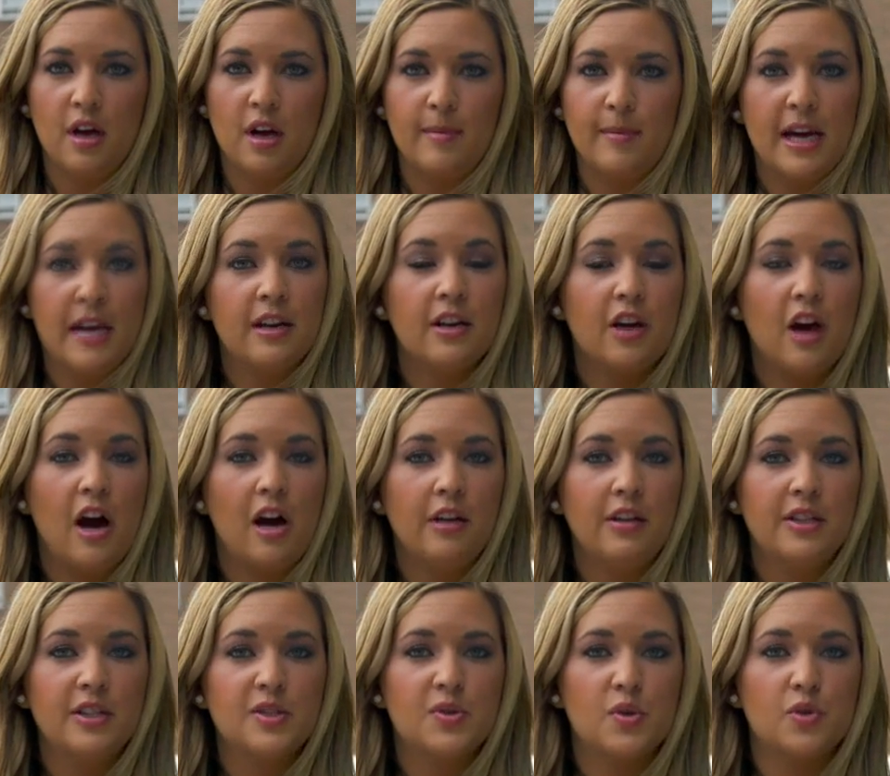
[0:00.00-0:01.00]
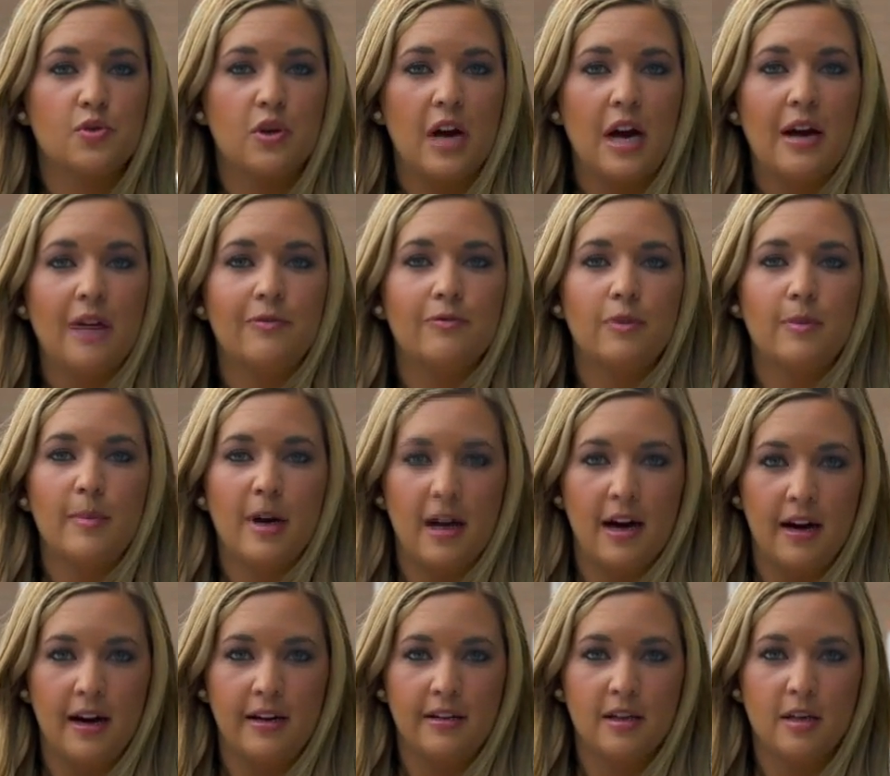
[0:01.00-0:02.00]
Amanda Collins was grabbed from
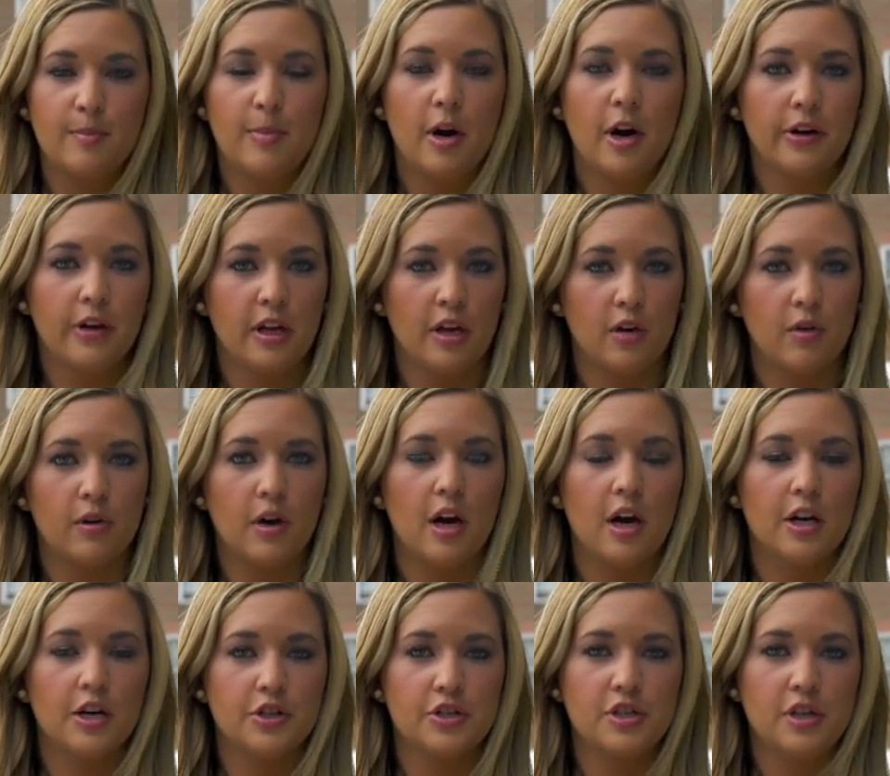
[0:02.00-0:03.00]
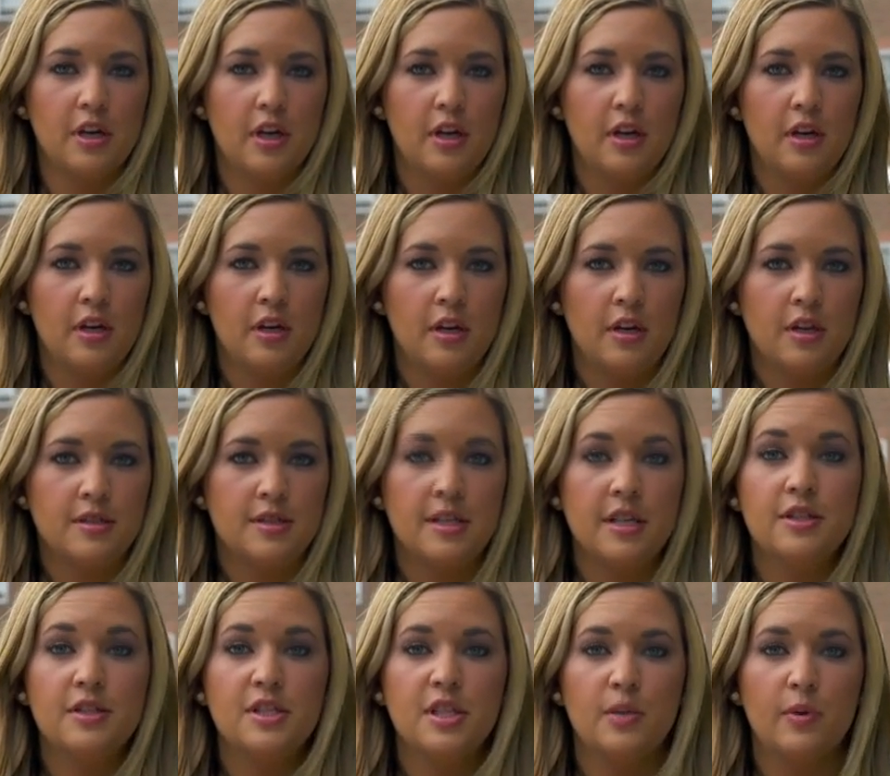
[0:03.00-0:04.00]
behind in a parking garage.
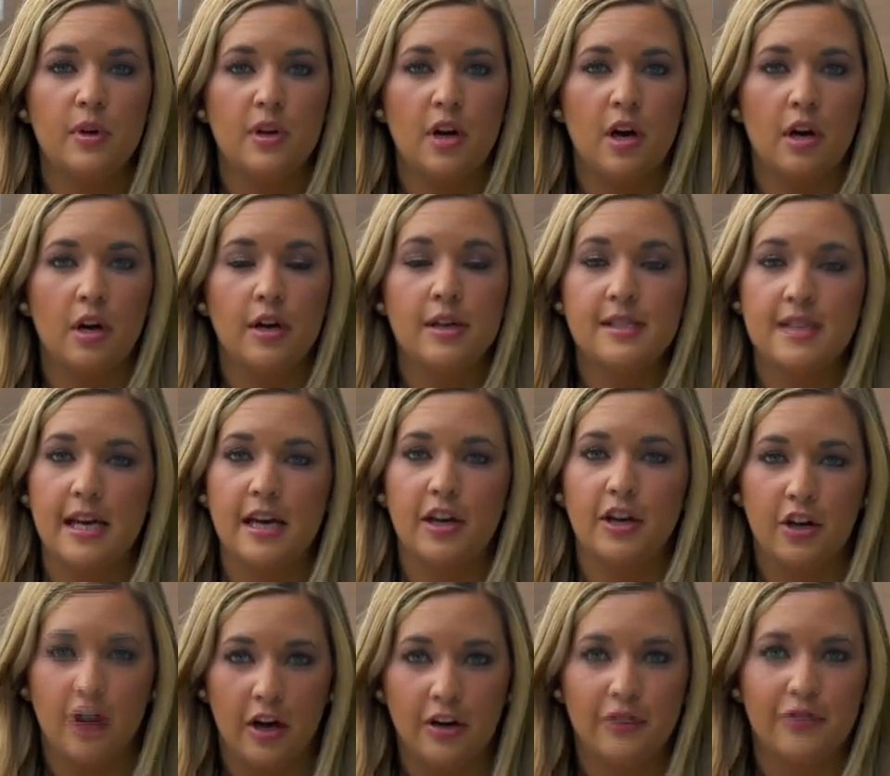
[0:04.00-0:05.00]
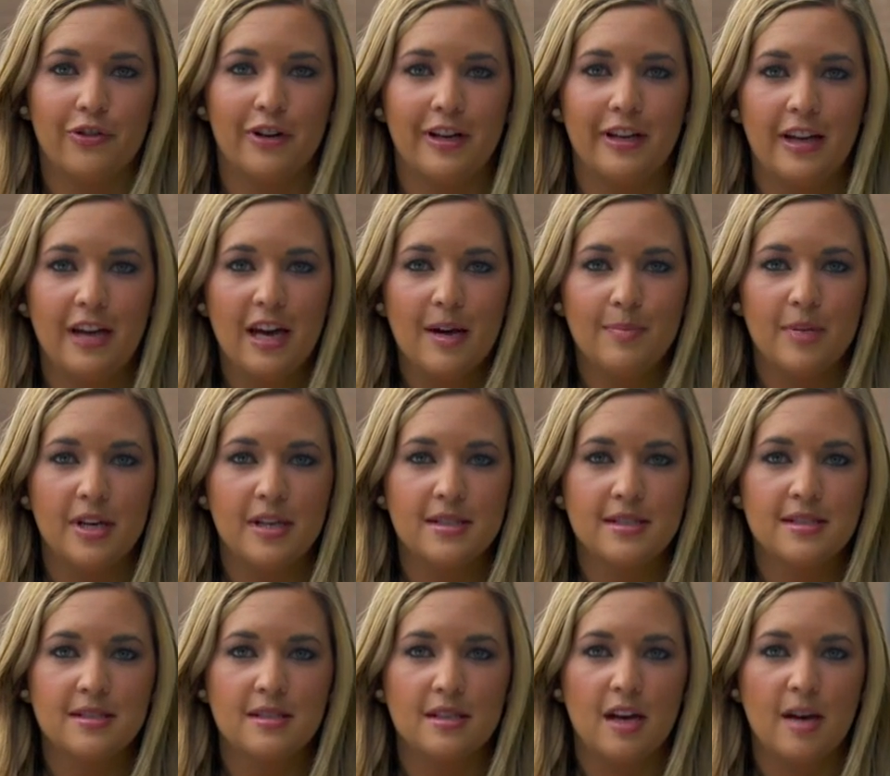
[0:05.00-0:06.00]
Since UNR is a gun-free
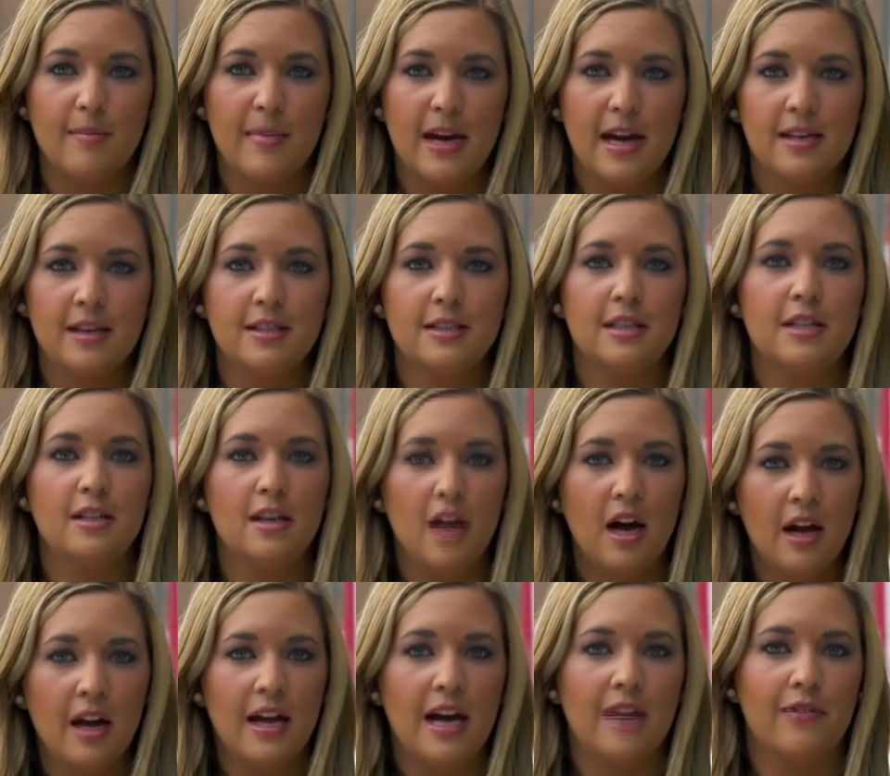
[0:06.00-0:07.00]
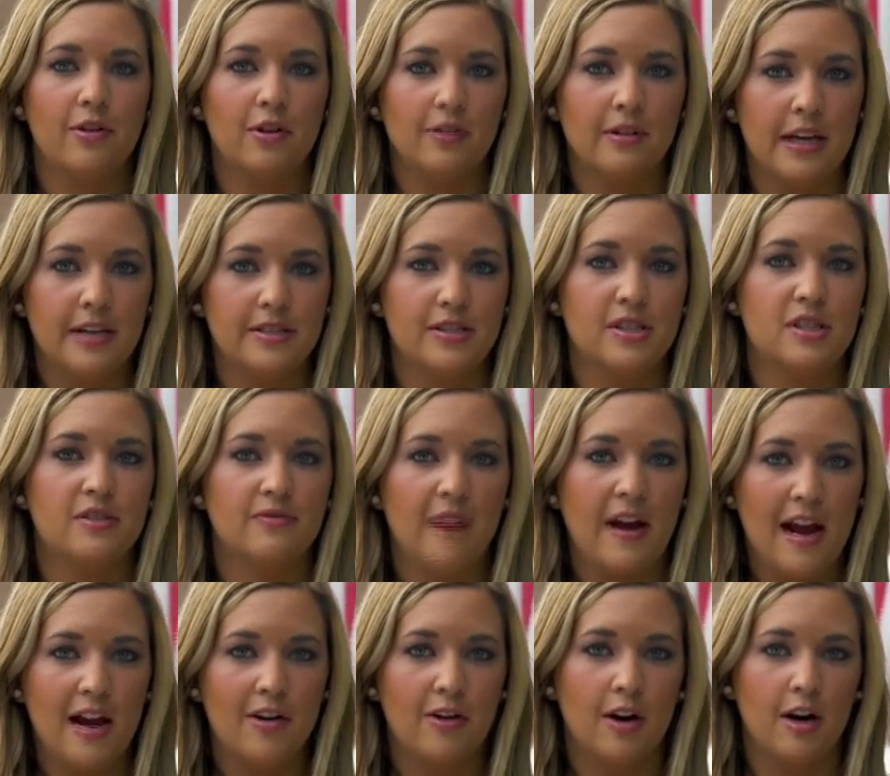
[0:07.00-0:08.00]
campus, Amanda did not have her licensed
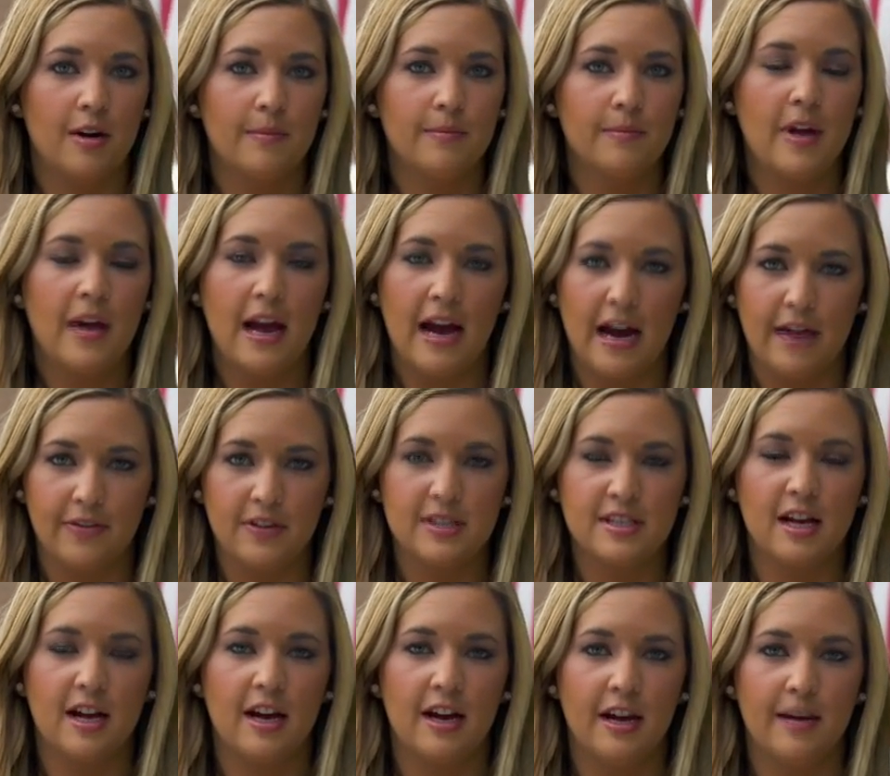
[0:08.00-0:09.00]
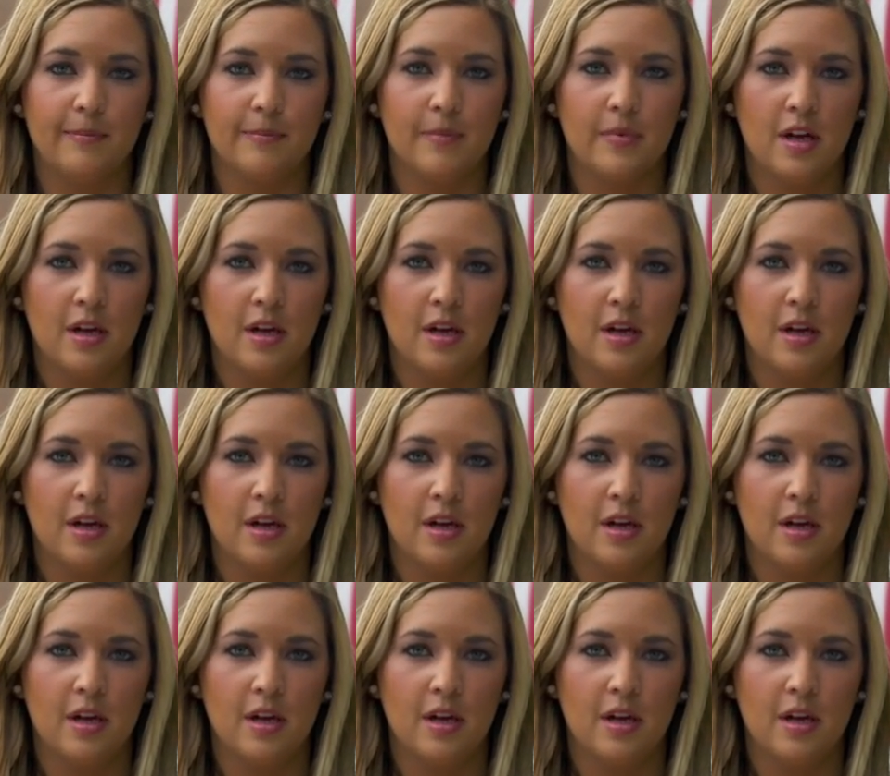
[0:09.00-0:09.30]
firearm at the time.